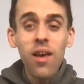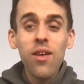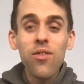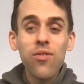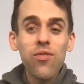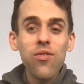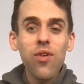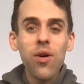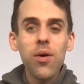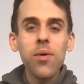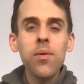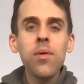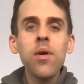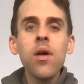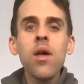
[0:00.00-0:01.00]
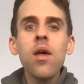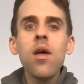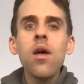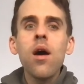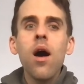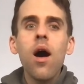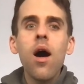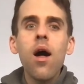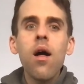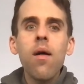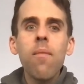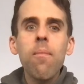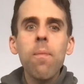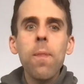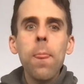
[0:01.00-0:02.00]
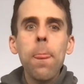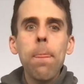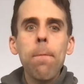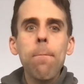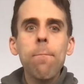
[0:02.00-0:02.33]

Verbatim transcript: So, um,